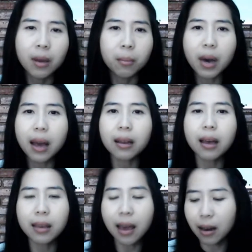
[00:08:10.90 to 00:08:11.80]
But
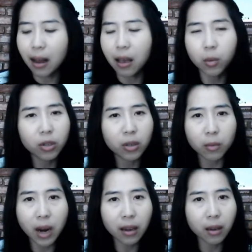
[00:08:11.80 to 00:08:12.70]
again, I wouldn't
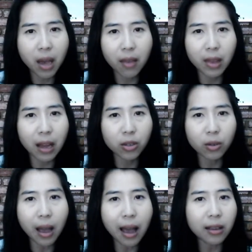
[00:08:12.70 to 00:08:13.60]
recommend that you
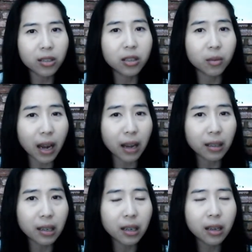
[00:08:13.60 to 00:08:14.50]
ask
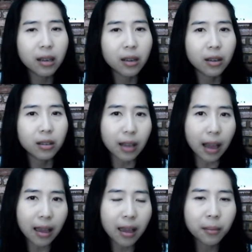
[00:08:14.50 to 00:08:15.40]
directly
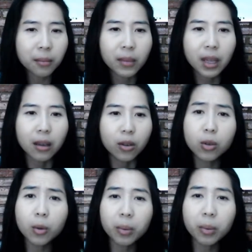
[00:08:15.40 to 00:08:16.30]
saying, could
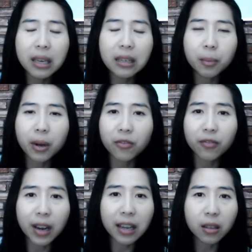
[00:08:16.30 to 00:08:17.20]
you please
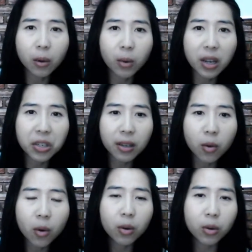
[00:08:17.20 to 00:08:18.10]
paraphrase the question,
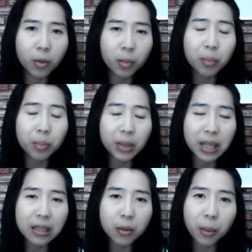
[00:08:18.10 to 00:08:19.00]
or could you
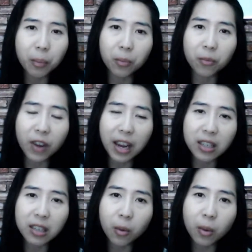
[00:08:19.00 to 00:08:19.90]
please
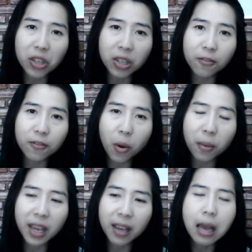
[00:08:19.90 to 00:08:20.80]
rephrase the question for
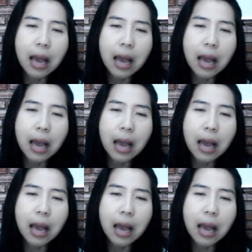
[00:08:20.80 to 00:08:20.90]
me?